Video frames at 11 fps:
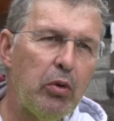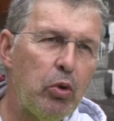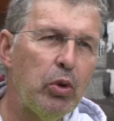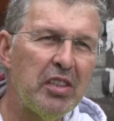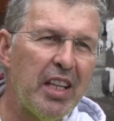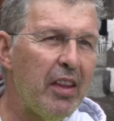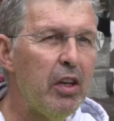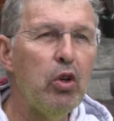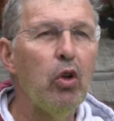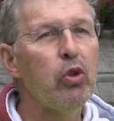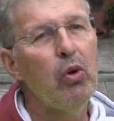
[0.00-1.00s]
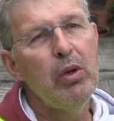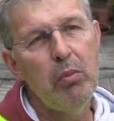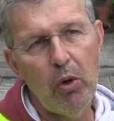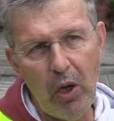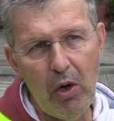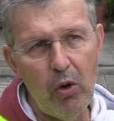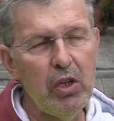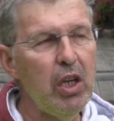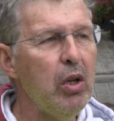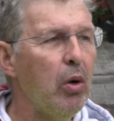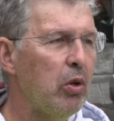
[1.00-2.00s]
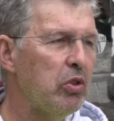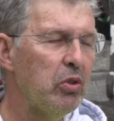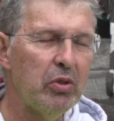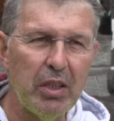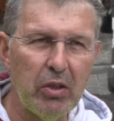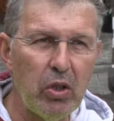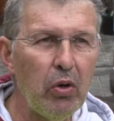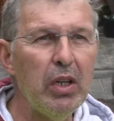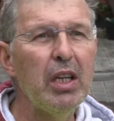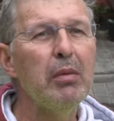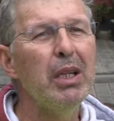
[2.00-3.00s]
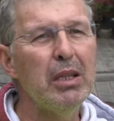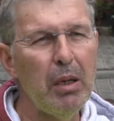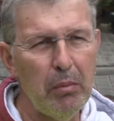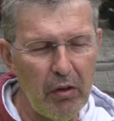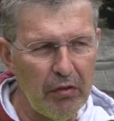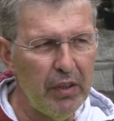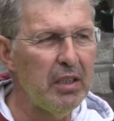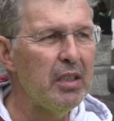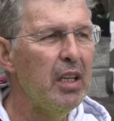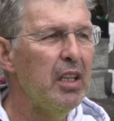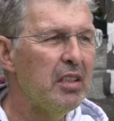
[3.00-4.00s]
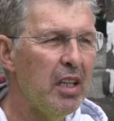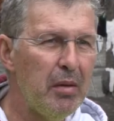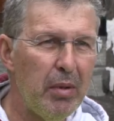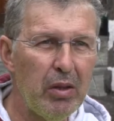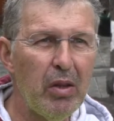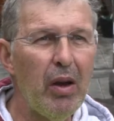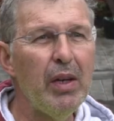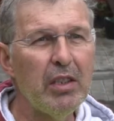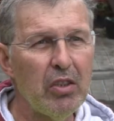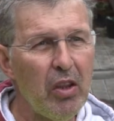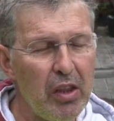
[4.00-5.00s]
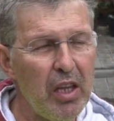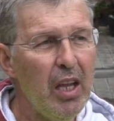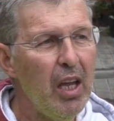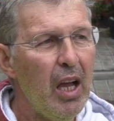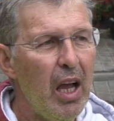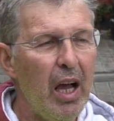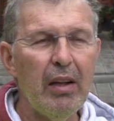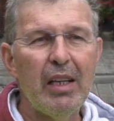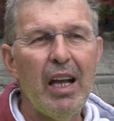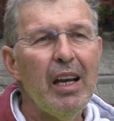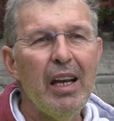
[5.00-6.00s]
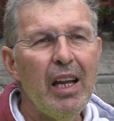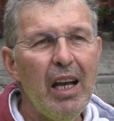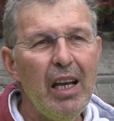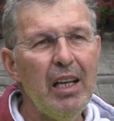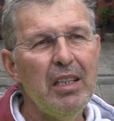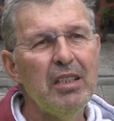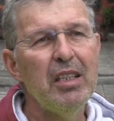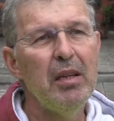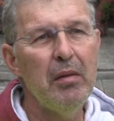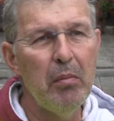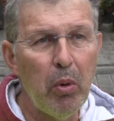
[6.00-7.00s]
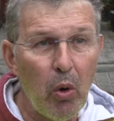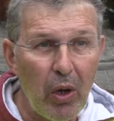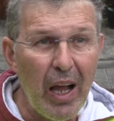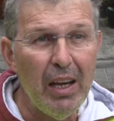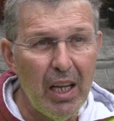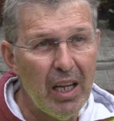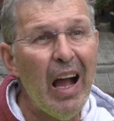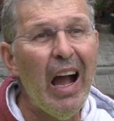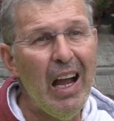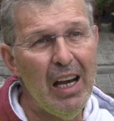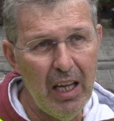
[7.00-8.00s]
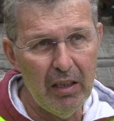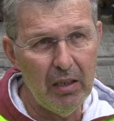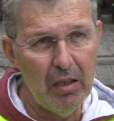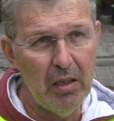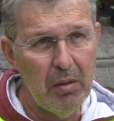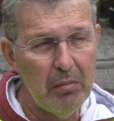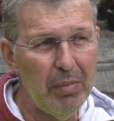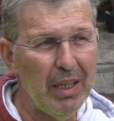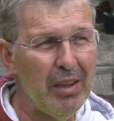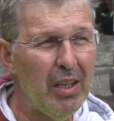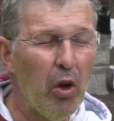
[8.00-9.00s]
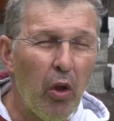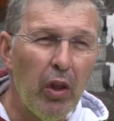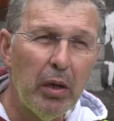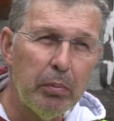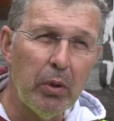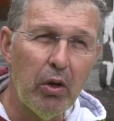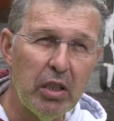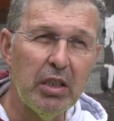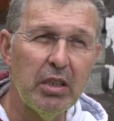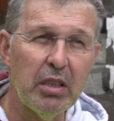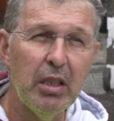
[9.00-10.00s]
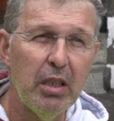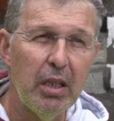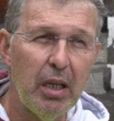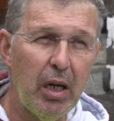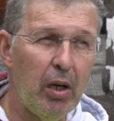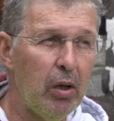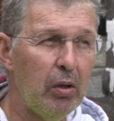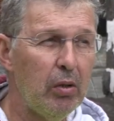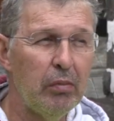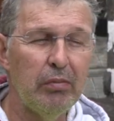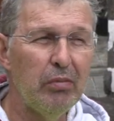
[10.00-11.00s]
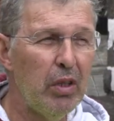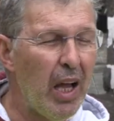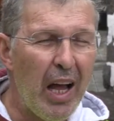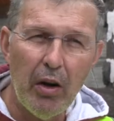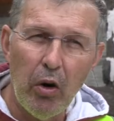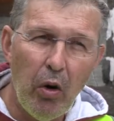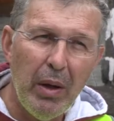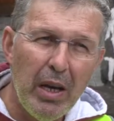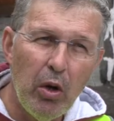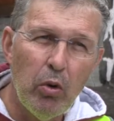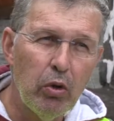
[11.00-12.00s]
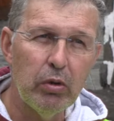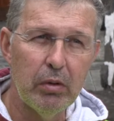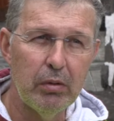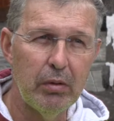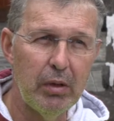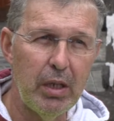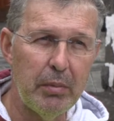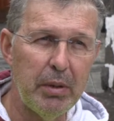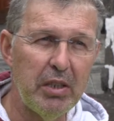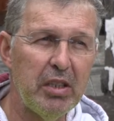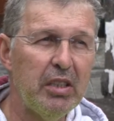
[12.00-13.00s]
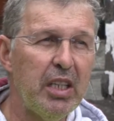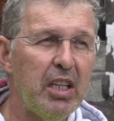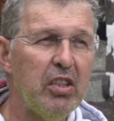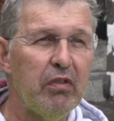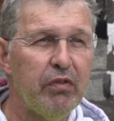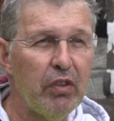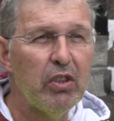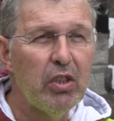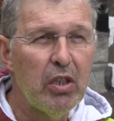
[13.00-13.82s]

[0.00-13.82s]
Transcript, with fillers: to study not only volcanology, also tectonic, metamorphosis, sedimentary and something. And Canary Island is a volcanic island, but the other process uh, are not very good, the representation. For,